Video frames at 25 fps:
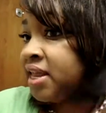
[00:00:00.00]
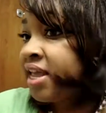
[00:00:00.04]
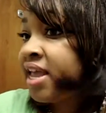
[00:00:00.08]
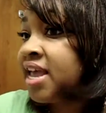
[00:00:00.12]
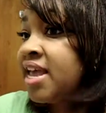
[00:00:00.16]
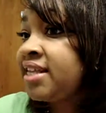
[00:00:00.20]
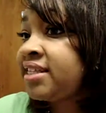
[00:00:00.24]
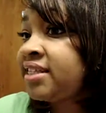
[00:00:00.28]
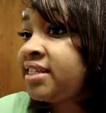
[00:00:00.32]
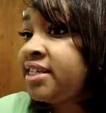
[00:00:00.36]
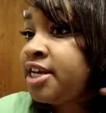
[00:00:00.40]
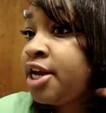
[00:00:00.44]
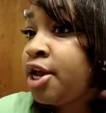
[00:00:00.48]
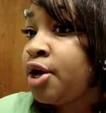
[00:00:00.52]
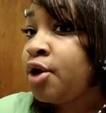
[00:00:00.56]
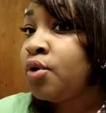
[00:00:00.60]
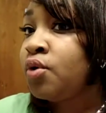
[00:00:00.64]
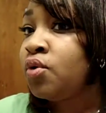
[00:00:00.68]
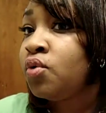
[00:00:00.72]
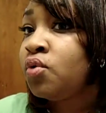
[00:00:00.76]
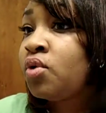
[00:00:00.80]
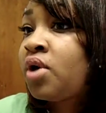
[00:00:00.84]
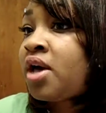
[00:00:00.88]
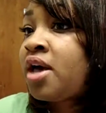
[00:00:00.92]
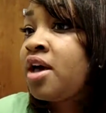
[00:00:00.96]
It's
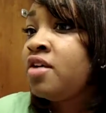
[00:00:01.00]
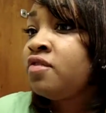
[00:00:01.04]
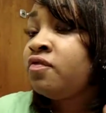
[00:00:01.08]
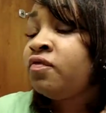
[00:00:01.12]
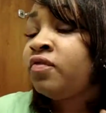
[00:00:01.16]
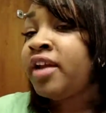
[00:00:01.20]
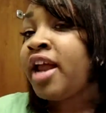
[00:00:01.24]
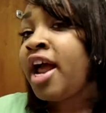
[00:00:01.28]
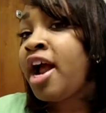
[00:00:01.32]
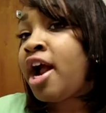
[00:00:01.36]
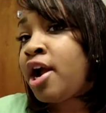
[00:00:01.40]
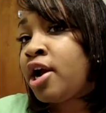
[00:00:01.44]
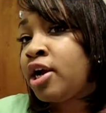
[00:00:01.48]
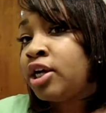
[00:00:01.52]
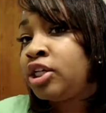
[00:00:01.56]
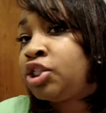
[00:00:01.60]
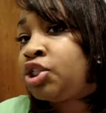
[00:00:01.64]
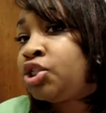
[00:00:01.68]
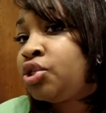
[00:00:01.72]
no flat iron